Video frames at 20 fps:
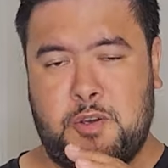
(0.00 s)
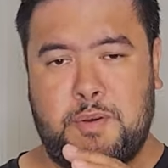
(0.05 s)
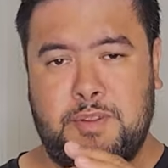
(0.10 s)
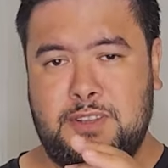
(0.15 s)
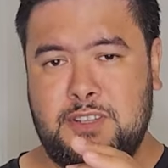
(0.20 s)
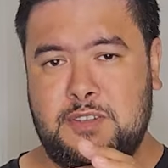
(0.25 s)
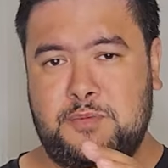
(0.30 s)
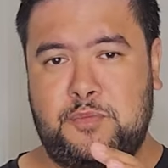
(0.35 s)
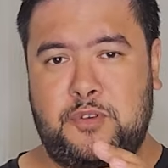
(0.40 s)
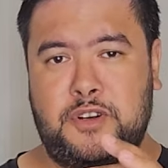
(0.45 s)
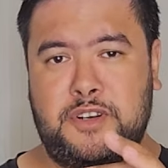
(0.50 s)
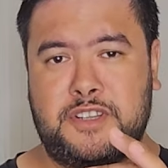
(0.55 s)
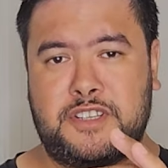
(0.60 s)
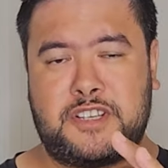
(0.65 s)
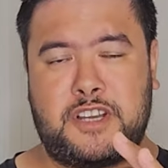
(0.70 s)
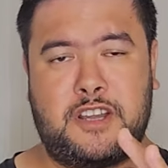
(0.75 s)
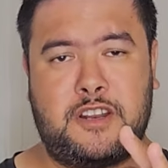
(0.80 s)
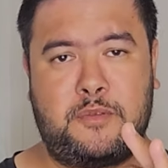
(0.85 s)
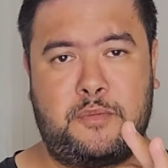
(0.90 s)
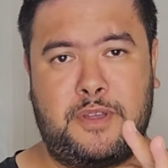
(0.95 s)
at this point it's
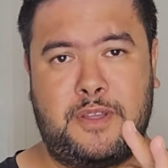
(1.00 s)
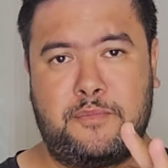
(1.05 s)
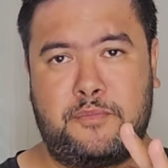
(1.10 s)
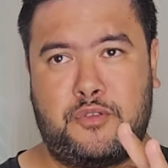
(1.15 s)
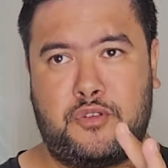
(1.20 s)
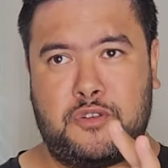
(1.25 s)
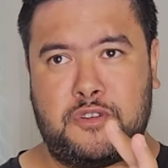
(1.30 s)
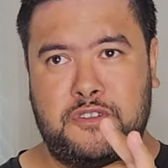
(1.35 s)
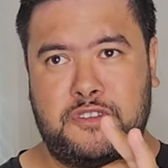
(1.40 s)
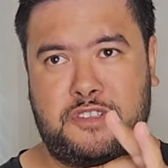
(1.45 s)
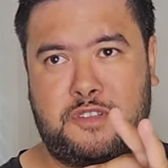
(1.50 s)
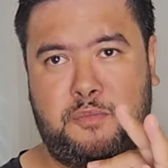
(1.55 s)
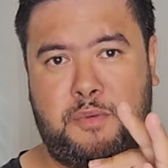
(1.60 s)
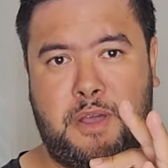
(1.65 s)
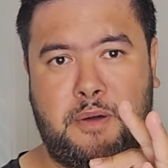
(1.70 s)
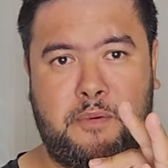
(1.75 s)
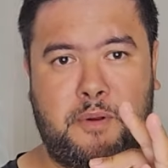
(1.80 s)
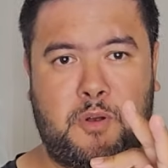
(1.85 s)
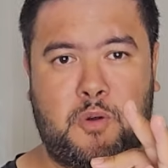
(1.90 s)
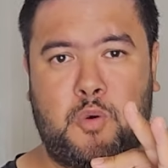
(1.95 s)
going to be important to be
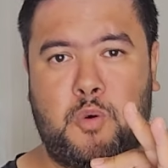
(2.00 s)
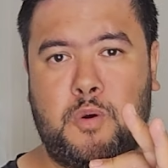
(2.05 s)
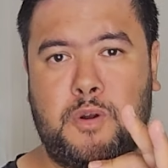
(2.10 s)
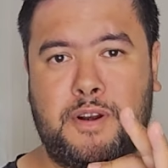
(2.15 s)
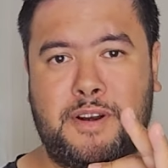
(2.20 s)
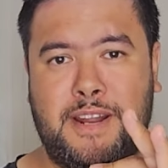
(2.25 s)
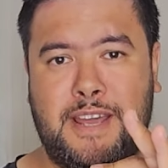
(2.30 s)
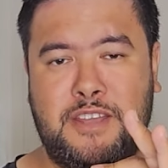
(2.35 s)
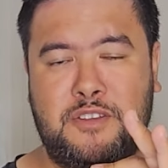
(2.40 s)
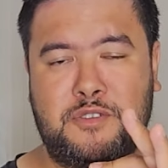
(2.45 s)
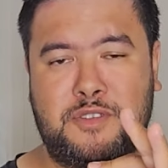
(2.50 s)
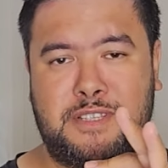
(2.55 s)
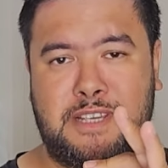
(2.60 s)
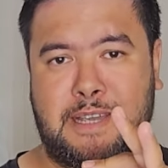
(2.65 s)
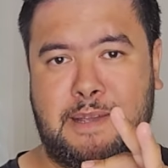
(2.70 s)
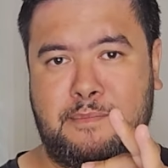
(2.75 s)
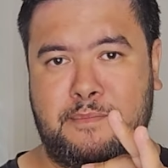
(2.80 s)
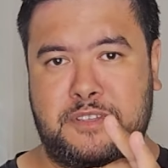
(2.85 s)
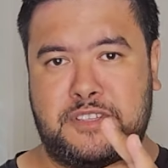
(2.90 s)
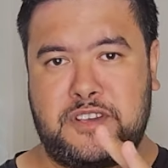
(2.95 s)
able to coordinate your
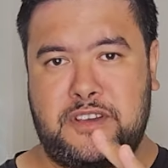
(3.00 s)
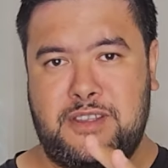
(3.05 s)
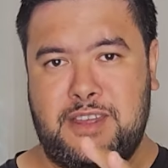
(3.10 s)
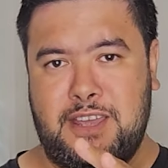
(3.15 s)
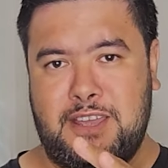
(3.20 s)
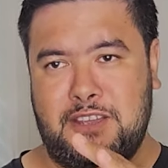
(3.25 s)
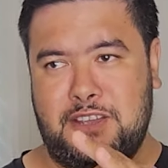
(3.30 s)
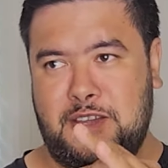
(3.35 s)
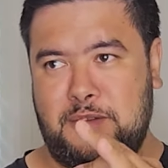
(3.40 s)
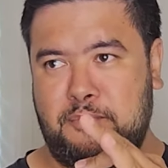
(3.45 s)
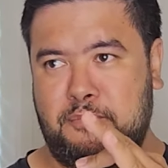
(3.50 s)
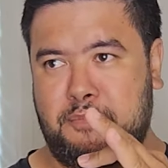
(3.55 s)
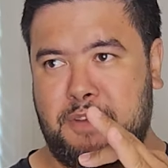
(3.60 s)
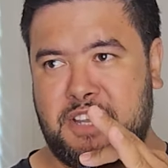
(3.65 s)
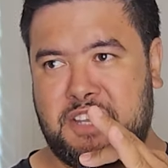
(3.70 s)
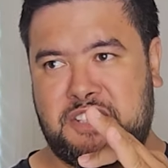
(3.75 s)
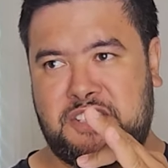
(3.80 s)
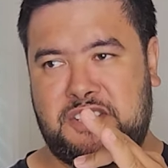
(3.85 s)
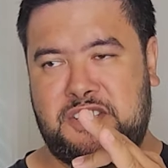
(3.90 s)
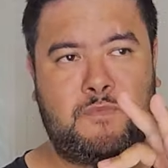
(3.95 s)
team so that you can
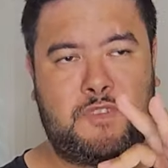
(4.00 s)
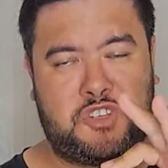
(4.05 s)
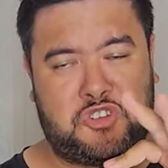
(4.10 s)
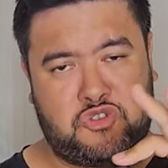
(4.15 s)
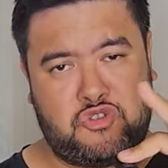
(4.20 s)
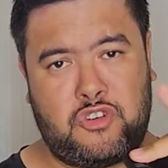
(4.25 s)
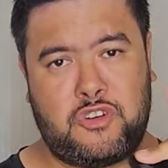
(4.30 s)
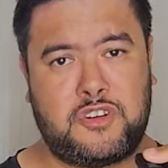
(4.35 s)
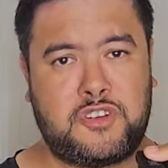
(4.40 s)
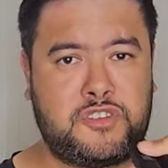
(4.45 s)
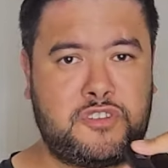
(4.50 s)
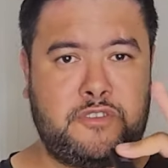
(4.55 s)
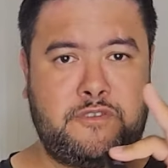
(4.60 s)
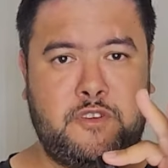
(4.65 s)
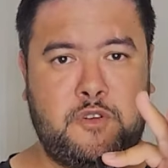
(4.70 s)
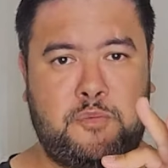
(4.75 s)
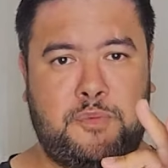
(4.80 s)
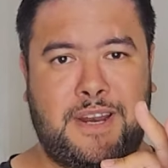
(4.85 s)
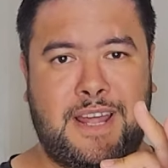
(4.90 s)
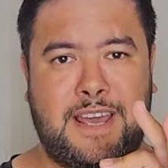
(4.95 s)
mix the strongest of
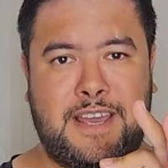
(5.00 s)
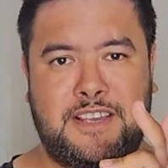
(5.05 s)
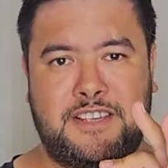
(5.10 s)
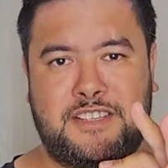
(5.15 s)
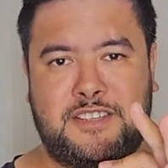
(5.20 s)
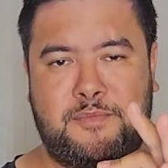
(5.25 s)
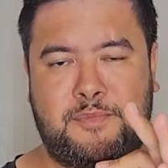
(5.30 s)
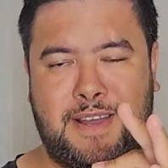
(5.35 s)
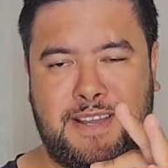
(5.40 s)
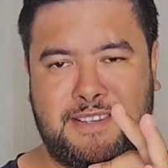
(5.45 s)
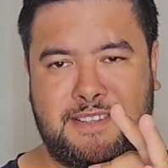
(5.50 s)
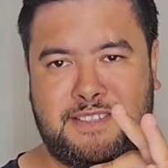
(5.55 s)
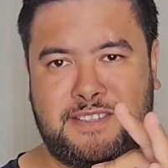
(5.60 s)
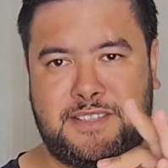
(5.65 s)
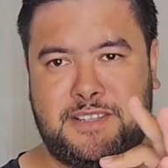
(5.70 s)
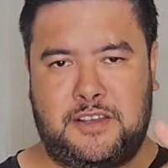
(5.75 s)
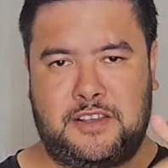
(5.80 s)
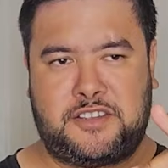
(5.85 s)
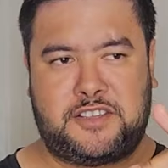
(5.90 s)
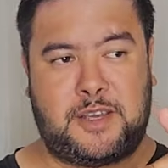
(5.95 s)
your players
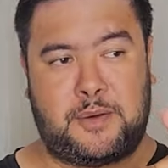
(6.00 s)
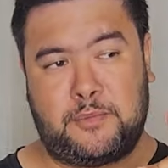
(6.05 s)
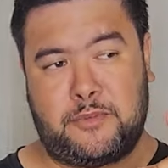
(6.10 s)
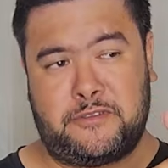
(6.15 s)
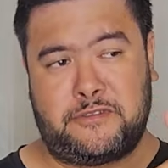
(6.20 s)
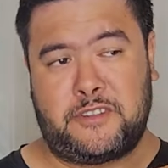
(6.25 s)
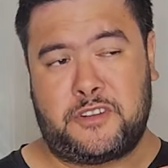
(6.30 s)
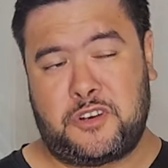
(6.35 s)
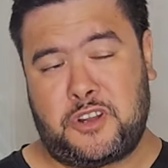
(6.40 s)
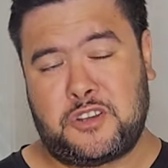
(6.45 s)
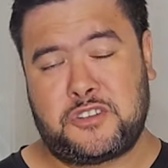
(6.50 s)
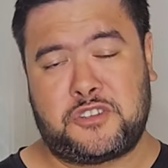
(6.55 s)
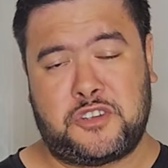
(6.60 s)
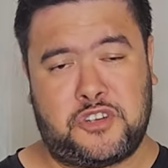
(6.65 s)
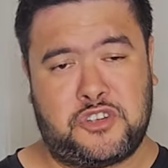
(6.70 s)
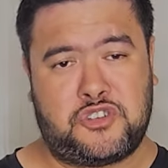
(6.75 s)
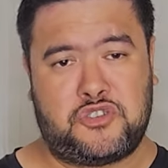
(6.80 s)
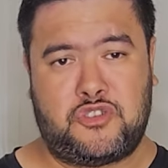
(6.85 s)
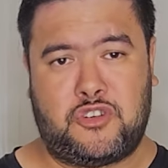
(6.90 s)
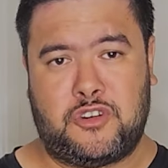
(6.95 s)
amongst some of the not so
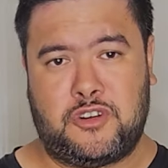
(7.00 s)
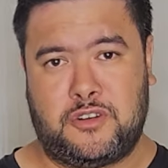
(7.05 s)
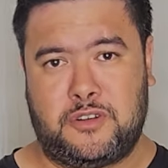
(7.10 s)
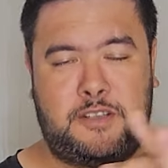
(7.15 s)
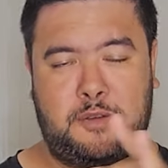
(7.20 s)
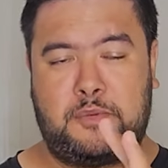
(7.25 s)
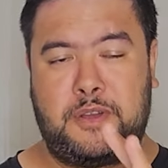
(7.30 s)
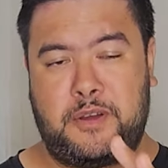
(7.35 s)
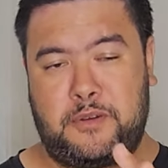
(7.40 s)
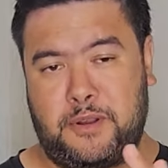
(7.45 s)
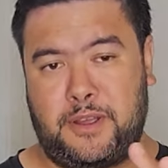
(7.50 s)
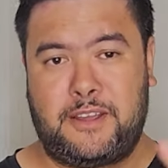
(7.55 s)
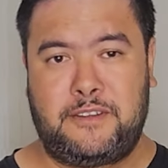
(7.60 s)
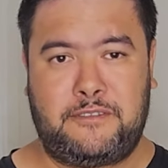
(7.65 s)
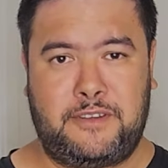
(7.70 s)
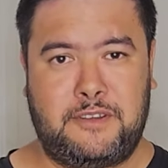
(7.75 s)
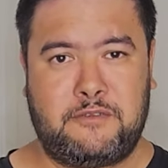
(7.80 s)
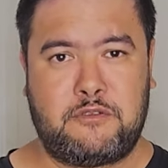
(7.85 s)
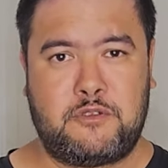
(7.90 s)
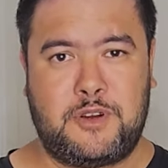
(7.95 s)
strong, to be able to give
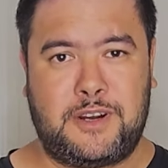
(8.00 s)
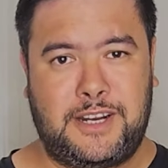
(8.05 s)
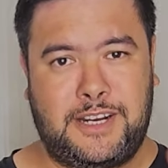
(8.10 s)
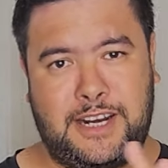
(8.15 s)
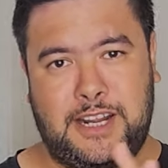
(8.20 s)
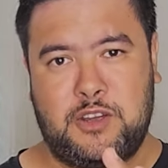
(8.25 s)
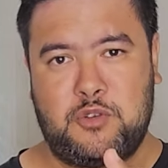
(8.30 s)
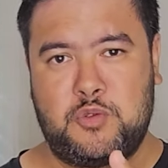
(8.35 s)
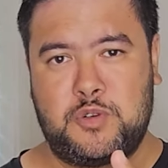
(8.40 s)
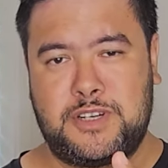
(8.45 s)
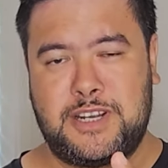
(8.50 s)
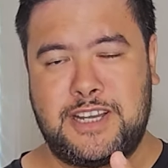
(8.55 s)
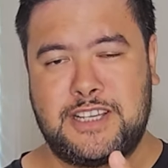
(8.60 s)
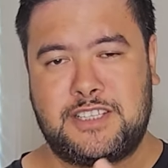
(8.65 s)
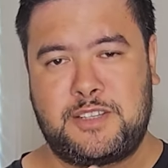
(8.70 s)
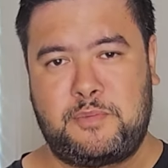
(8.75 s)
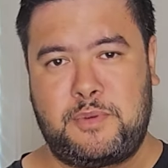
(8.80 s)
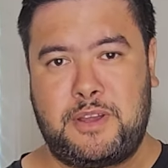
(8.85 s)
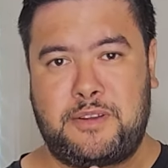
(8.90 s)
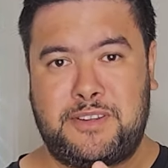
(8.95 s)
everyone an equal chance
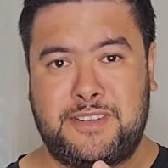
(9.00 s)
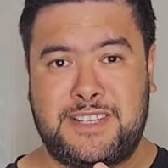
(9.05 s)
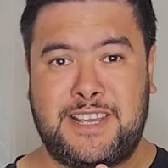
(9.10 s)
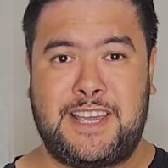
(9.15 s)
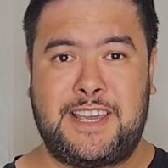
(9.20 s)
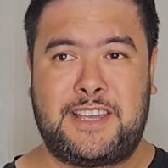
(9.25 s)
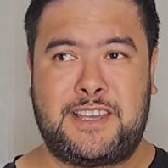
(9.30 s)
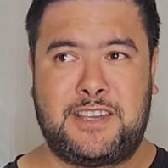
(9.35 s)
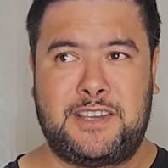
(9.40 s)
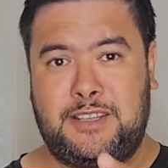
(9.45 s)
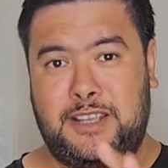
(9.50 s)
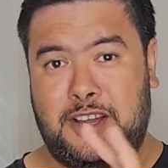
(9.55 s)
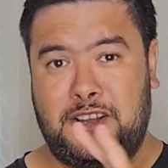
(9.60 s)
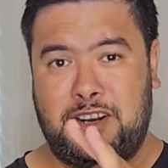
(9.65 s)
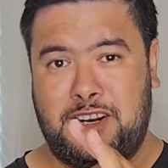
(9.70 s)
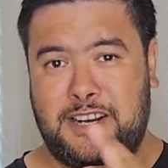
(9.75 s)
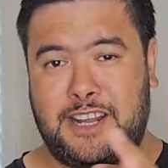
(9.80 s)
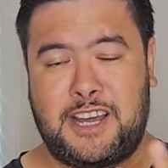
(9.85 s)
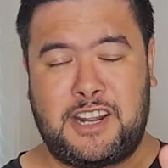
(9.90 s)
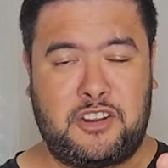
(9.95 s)
to be able to take down
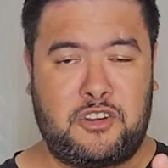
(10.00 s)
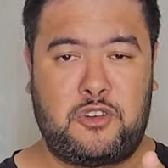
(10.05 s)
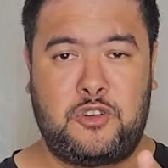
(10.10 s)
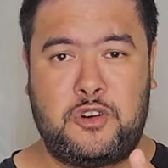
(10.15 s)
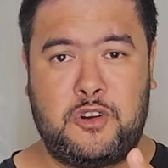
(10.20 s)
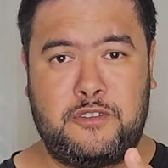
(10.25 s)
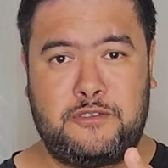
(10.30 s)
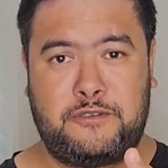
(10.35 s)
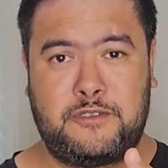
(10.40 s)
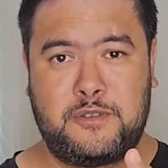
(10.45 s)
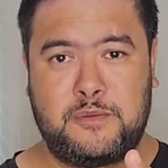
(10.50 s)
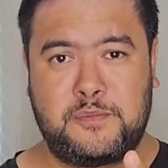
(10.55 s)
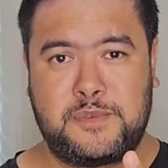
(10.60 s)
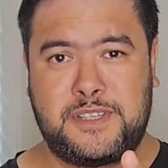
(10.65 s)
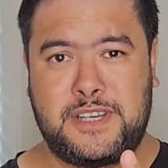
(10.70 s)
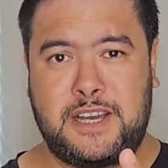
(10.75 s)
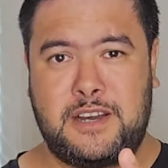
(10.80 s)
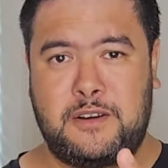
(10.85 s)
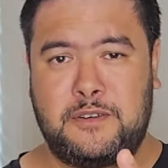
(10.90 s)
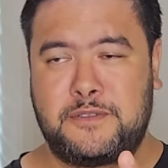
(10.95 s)
an Articuno for
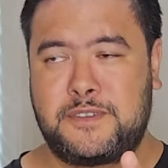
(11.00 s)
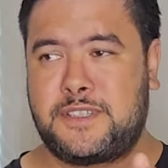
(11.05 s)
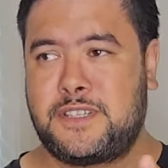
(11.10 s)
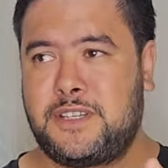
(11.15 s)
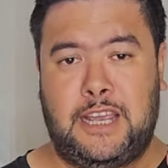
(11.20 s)
themselves.